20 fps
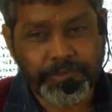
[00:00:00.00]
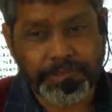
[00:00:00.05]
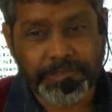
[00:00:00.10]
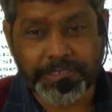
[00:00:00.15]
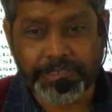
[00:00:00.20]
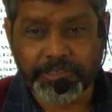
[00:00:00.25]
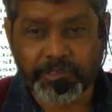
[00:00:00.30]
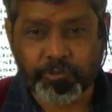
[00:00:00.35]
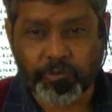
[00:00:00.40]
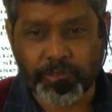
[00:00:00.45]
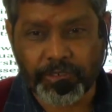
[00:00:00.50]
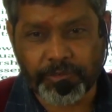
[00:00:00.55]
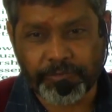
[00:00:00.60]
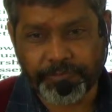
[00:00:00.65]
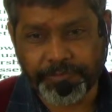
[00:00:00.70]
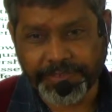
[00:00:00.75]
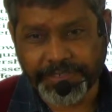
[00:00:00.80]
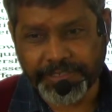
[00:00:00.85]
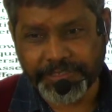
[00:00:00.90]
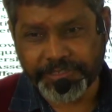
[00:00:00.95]

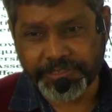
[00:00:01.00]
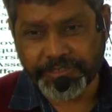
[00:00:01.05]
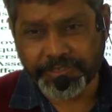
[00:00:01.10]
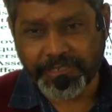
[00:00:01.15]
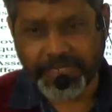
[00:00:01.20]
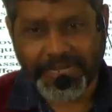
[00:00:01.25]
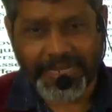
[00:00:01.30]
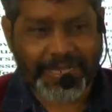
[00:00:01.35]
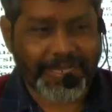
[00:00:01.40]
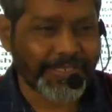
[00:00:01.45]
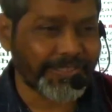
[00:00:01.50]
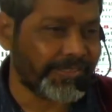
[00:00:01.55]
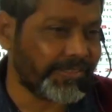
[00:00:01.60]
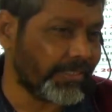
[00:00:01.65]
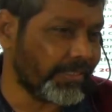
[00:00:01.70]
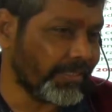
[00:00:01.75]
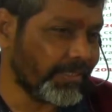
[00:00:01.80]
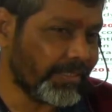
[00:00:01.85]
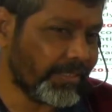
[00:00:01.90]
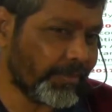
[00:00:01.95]
disqualification as a